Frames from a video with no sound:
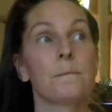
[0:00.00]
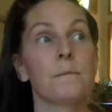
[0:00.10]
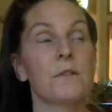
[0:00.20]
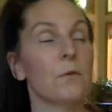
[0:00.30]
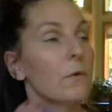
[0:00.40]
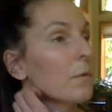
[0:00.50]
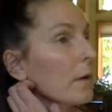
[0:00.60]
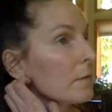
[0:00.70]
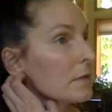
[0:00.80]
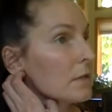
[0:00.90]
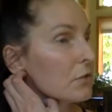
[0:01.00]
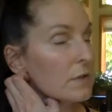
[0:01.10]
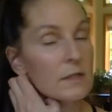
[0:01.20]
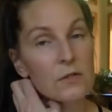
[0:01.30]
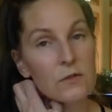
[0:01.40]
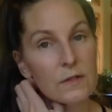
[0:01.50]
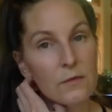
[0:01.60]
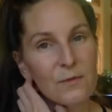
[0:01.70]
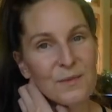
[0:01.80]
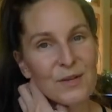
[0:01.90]
So that was interesting
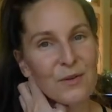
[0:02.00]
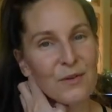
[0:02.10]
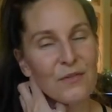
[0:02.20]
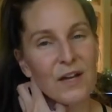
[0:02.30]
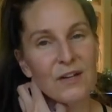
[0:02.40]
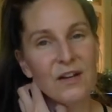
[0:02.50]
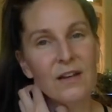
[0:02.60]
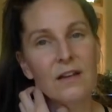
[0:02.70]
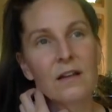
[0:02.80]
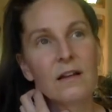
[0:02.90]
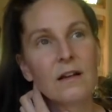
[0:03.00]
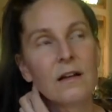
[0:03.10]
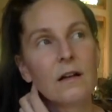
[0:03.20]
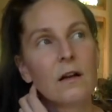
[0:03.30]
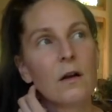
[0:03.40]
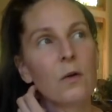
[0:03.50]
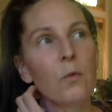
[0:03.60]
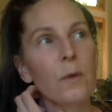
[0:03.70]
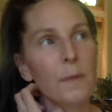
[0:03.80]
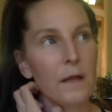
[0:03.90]
for me to reflect on
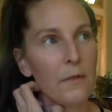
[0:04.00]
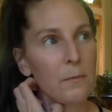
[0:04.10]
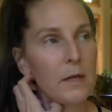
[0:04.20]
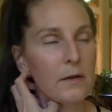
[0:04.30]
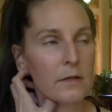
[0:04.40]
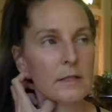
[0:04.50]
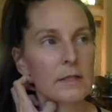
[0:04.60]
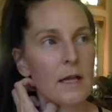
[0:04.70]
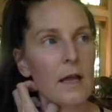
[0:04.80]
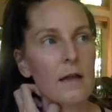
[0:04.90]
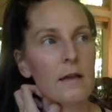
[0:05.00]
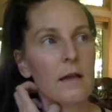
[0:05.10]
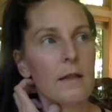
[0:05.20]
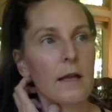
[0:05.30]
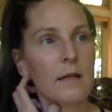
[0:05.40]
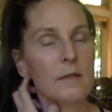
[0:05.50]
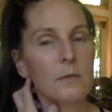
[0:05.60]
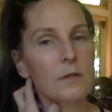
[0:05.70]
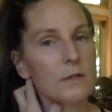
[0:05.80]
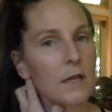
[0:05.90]
what that other maker had said and that
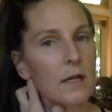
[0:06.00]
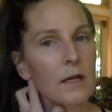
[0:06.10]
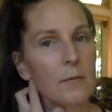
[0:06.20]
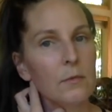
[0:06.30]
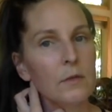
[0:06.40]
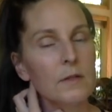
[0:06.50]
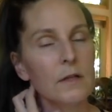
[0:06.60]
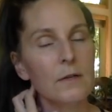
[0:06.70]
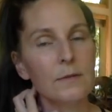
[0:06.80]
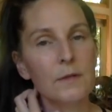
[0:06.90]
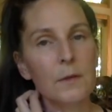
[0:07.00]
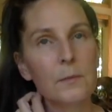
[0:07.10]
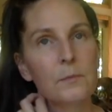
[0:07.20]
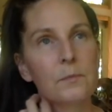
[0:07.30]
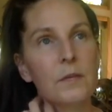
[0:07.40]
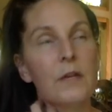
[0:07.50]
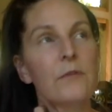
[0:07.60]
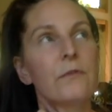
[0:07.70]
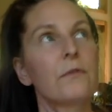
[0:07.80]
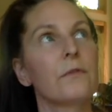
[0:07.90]
experience I had a couple weeks ago. So
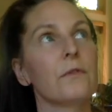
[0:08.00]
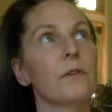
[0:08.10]
if